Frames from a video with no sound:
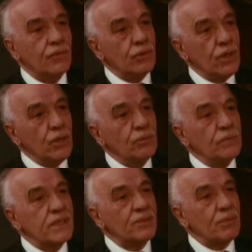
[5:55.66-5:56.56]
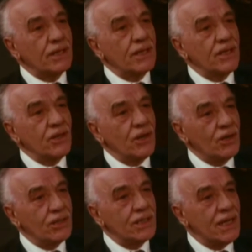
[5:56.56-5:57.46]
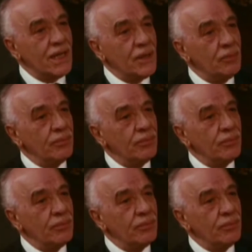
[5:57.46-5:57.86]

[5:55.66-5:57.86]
He decides to stay the night at the death